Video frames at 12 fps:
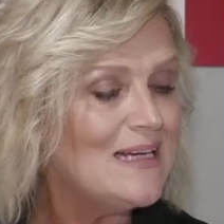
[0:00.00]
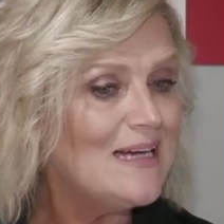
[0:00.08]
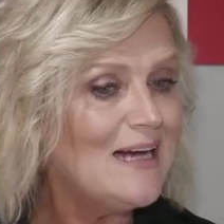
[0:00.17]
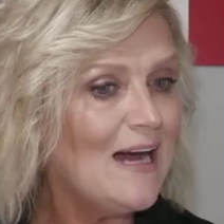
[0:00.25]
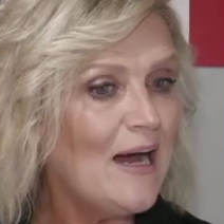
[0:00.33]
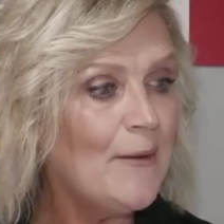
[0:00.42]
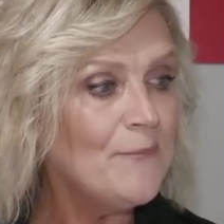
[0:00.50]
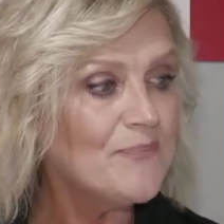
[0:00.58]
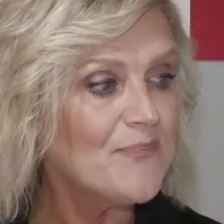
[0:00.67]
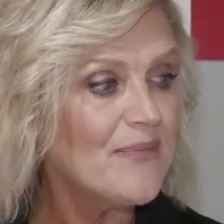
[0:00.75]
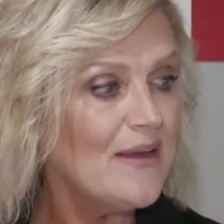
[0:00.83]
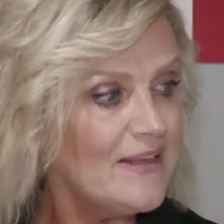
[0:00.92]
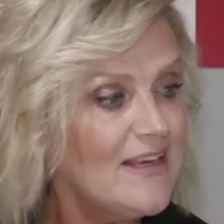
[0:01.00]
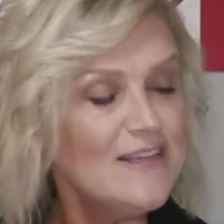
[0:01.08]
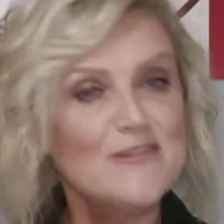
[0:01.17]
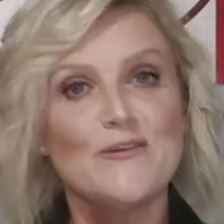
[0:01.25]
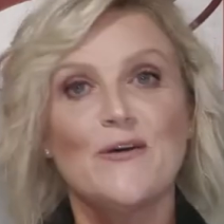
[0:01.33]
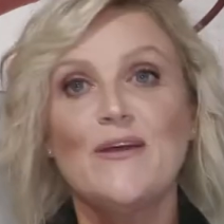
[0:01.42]
Yeah,
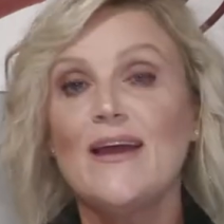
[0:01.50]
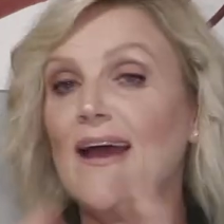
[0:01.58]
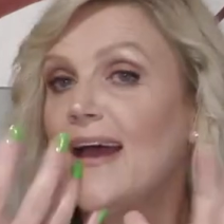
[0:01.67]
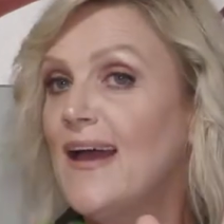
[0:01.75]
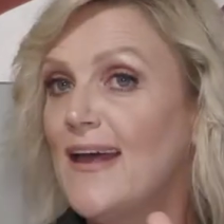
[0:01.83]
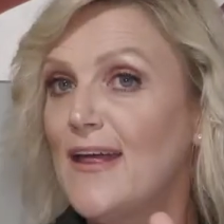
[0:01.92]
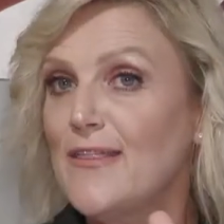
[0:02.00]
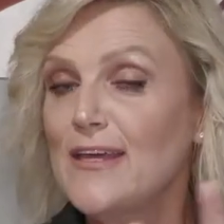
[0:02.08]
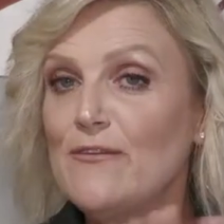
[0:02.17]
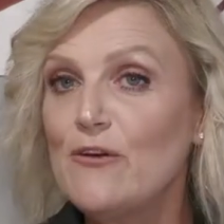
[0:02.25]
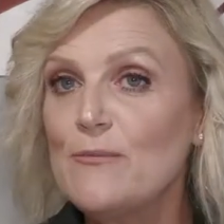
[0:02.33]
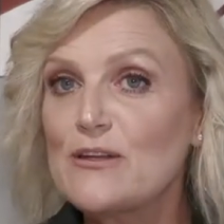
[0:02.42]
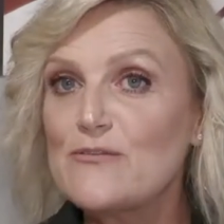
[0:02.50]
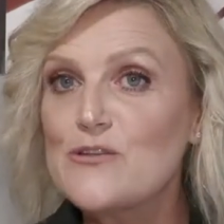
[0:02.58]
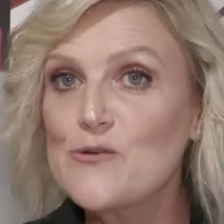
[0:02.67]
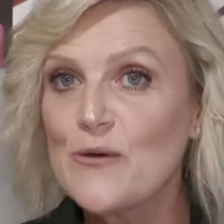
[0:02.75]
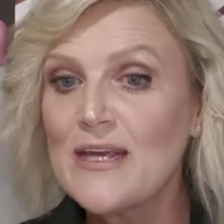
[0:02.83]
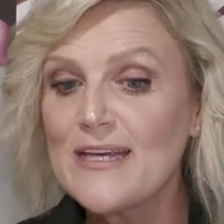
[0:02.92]
so thank you very much for
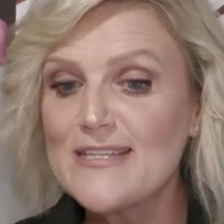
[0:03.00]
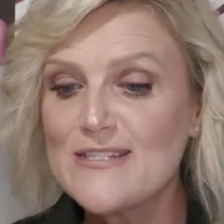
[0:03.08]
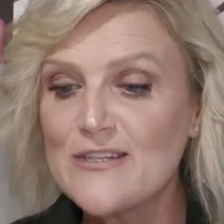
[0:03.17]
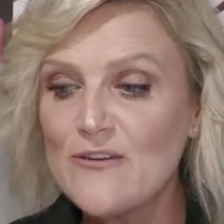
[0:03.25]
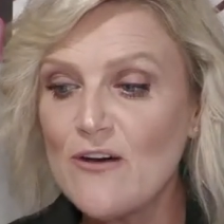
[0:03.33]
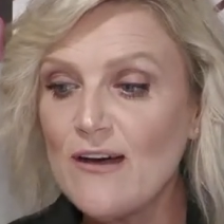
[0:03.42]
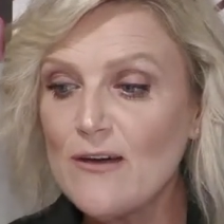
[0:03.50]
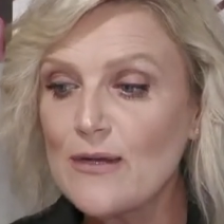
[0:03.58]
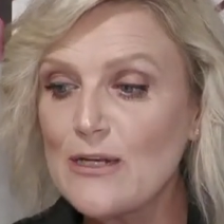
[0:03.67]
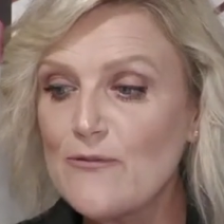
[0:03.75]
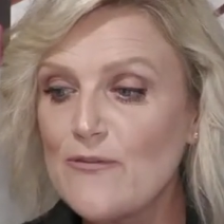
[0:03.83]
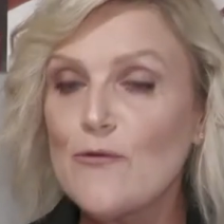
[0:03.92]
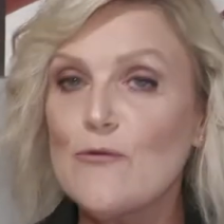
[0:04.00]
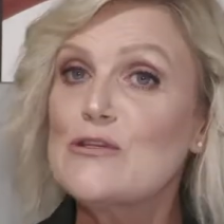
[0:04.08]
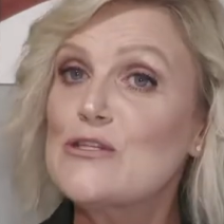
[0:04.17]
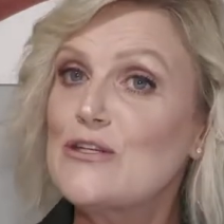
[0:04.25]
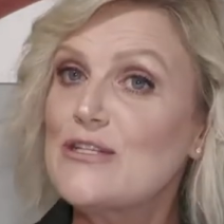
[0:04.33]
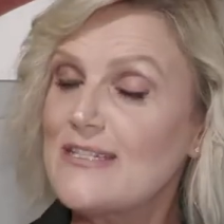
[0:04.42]
joining us tonight. We look forward
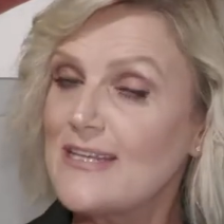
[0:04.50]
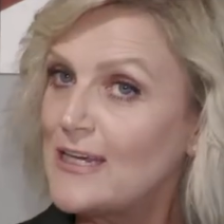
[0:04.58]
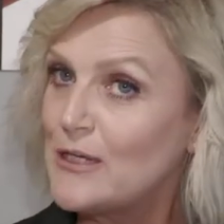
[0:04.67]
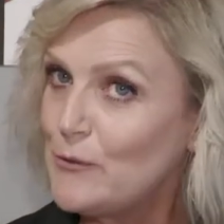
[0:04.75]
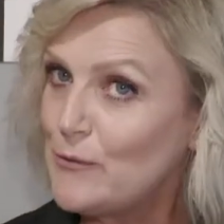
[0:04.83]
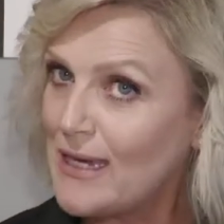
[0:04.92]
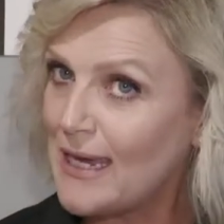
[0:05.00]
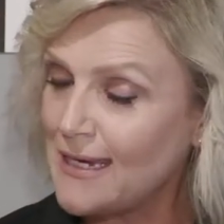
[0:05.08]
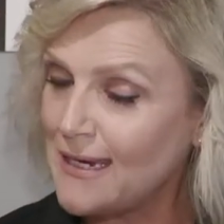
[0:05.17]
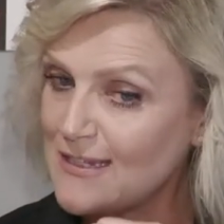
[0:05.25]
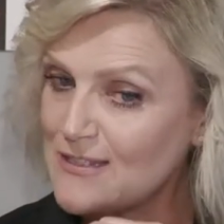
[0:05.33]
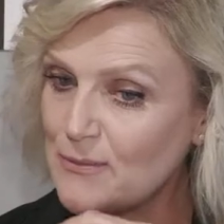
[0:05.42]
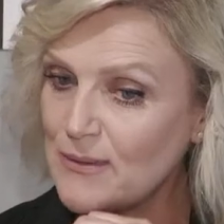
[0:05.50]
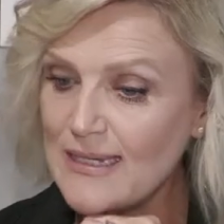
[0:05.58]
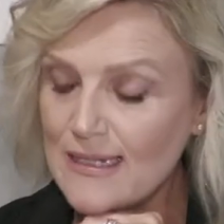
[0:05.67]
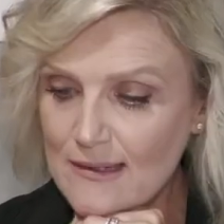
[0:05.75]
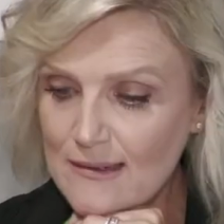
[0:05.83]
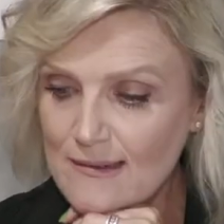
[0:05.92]
to seeing you again next
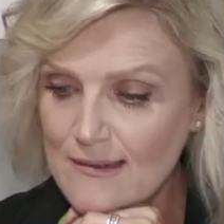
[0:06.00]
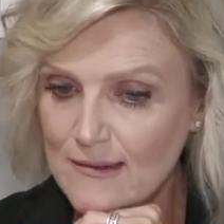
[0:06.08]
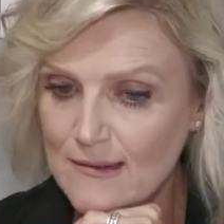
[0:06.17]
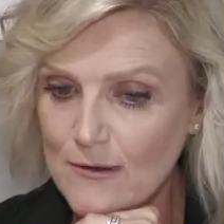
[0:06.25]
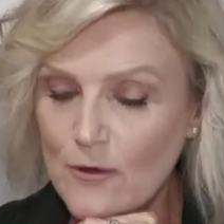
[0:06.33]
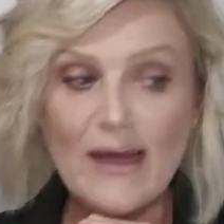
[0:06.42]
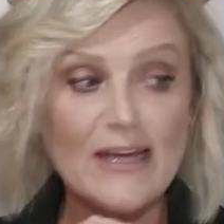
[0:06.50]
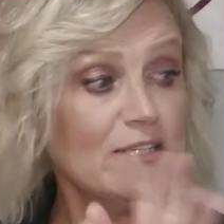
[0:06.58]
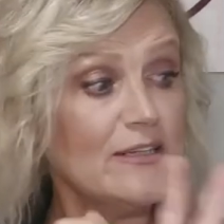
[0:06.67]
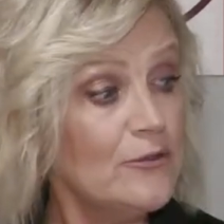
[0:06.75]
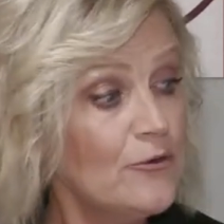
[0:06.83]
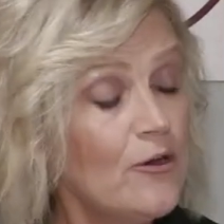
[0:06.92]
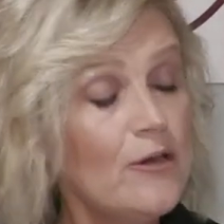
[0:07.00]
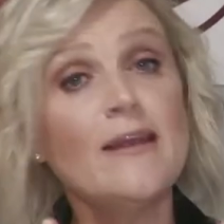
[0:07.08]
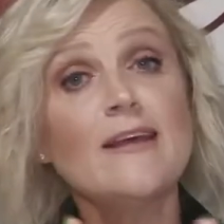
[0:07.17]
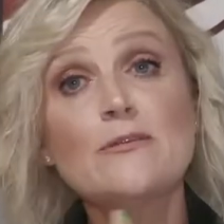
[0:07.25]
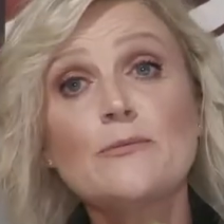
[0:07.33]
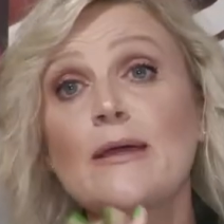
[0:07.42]
week. Oh, actually, no,
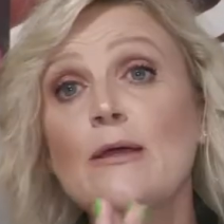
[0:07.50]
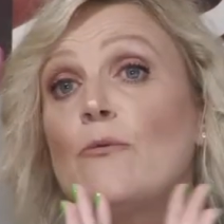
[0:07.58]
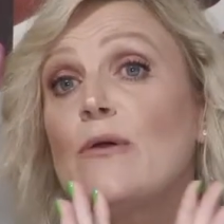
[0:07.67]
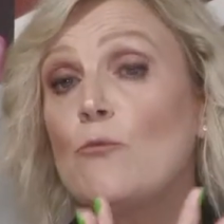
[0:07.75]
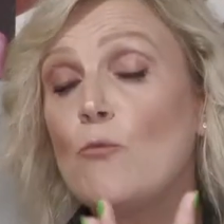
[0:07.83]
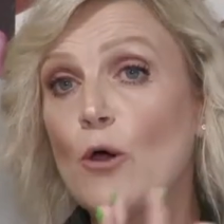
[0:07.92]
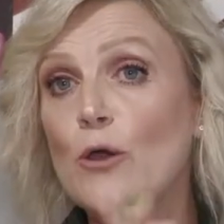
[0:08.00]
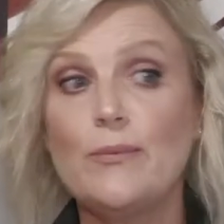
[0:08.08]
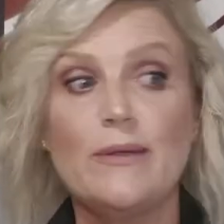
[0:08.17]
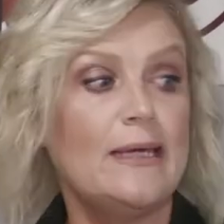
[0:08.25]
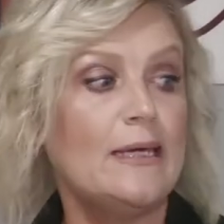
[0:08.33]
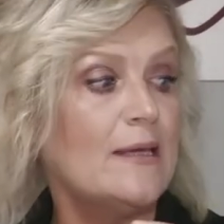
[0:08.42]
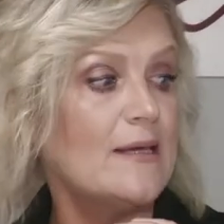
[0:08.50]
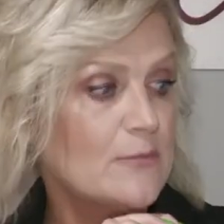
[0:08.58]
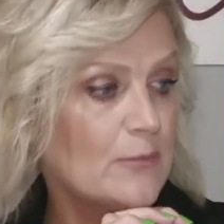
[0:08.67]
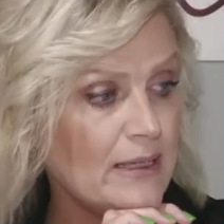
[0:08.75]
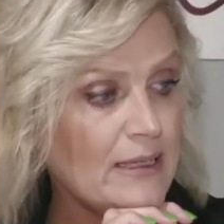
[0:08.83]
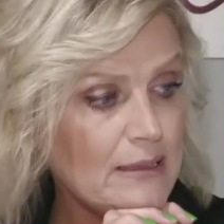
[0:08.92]
next week we won't be here next
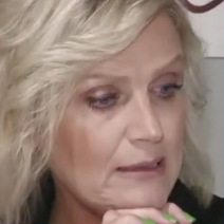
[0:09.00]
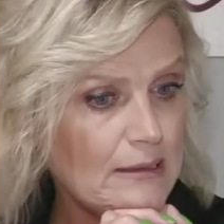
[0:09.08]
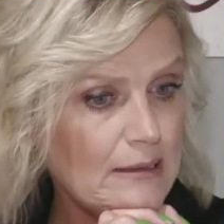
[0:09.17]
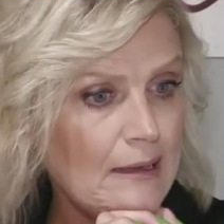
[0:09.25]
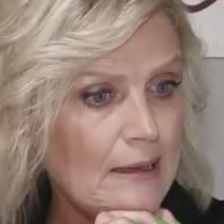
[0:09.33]
week.